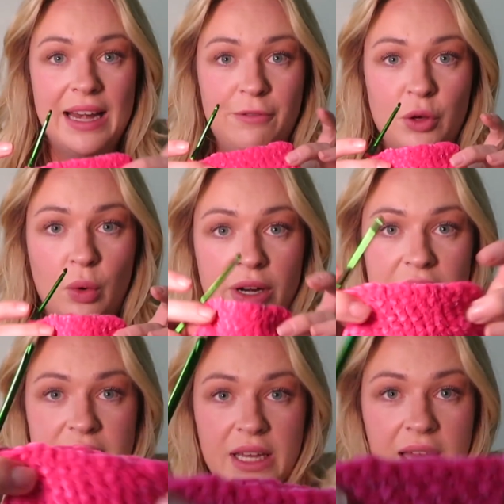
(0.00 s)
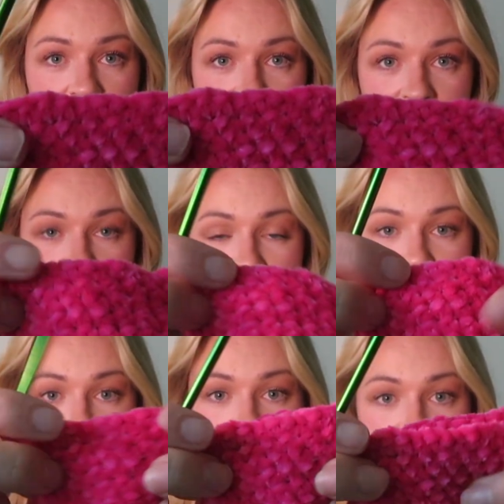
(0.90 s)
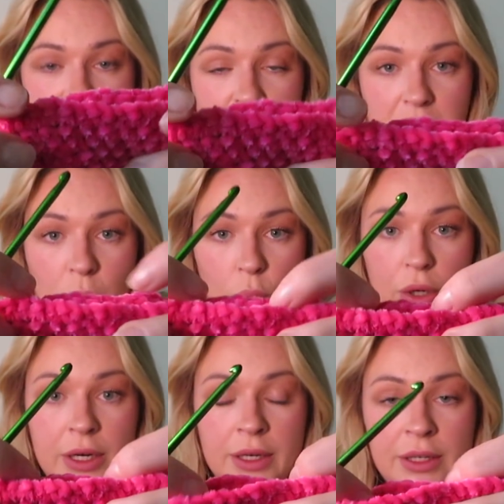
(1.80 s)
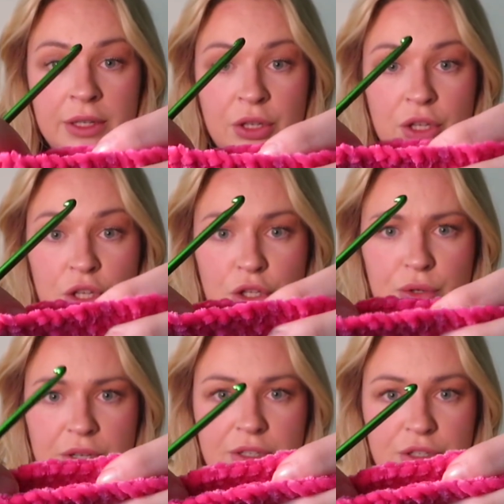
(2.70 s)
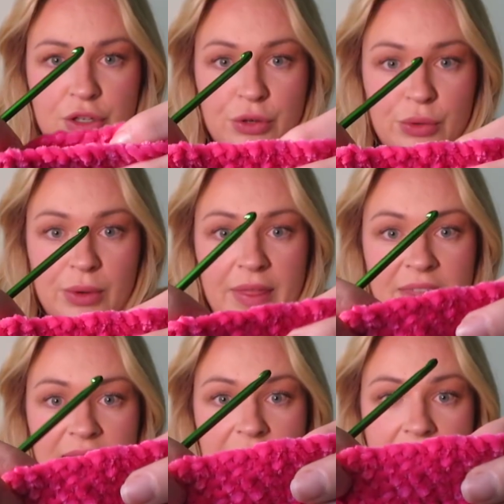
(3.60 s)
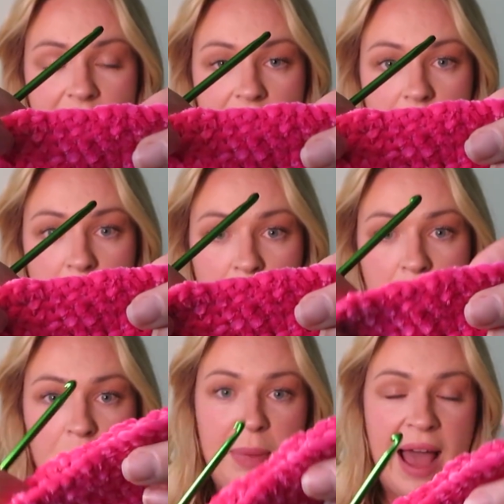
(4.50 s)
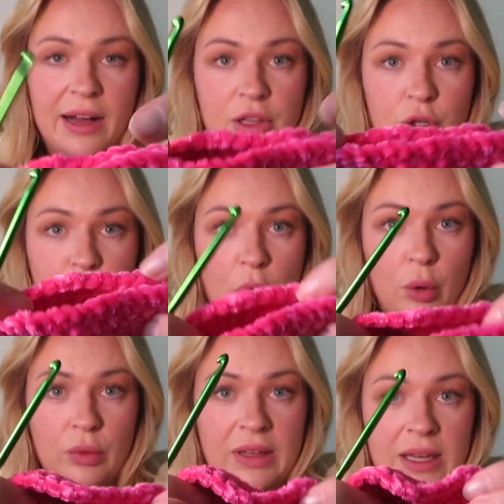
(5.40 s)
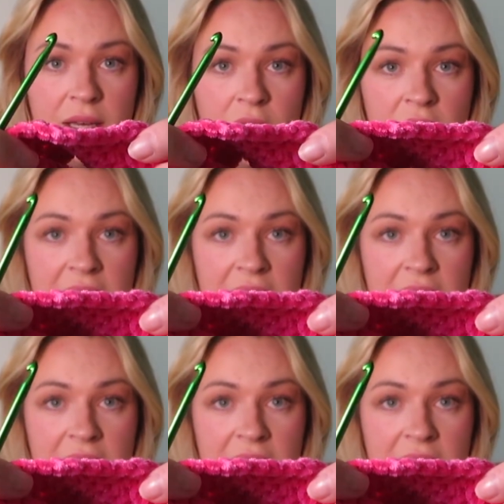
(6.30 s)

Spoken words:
And if you want it to even stick out even more, you could do the back loop only.